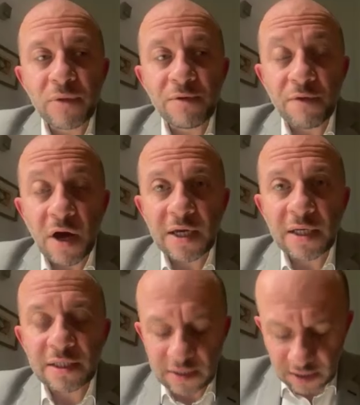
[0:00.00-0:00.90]

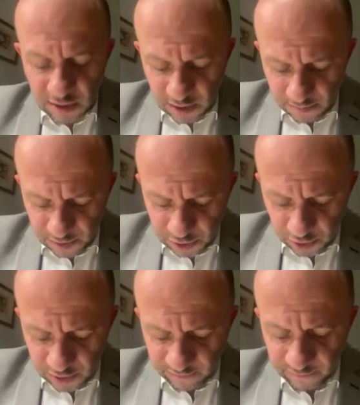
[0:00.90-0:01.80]
rockets, the
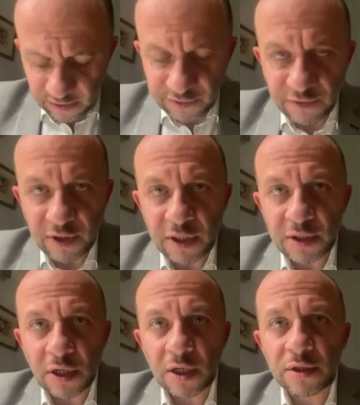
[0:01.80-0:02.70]
majority of Israel
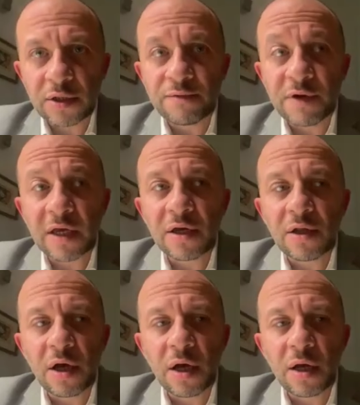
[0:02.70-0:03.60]
is under
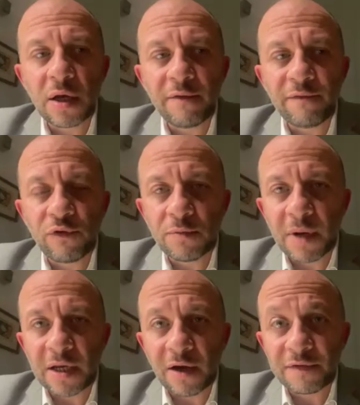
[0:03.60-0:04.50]
regular
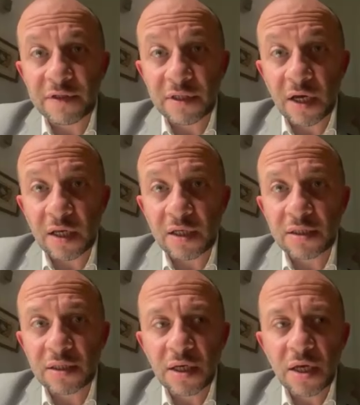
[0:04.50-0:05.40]
format of
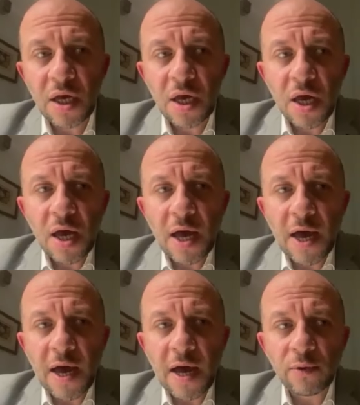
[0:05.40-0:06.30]
studies,
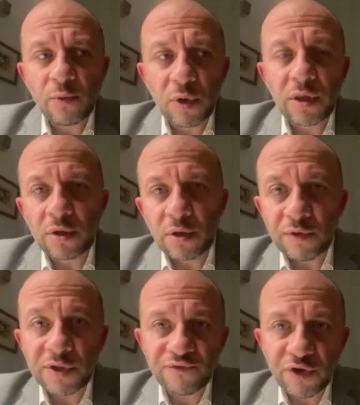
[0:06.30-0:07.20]
and with
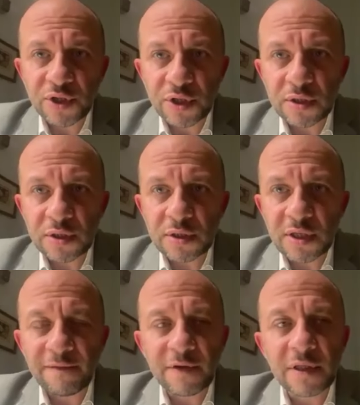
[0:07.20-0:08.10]
restrictions
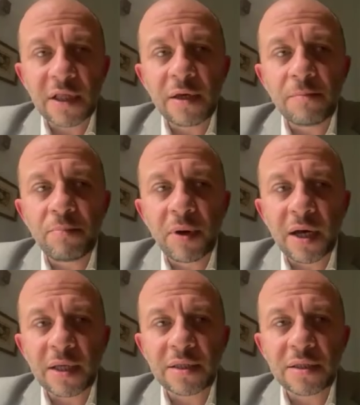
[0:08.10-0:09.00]
definitely,
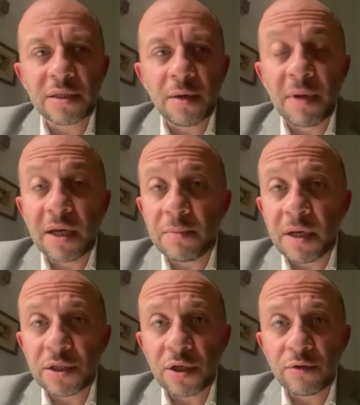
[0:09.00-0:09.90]
but
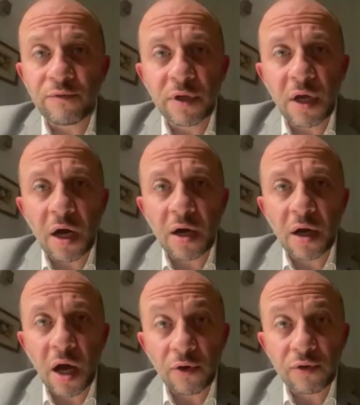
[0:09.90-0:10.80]
many children are
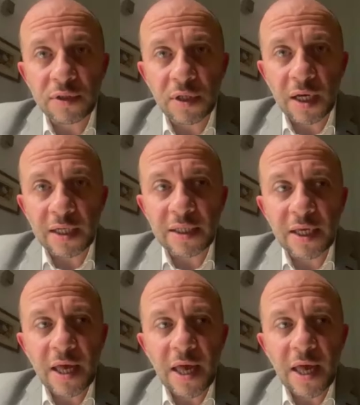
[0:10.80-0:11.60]
outside,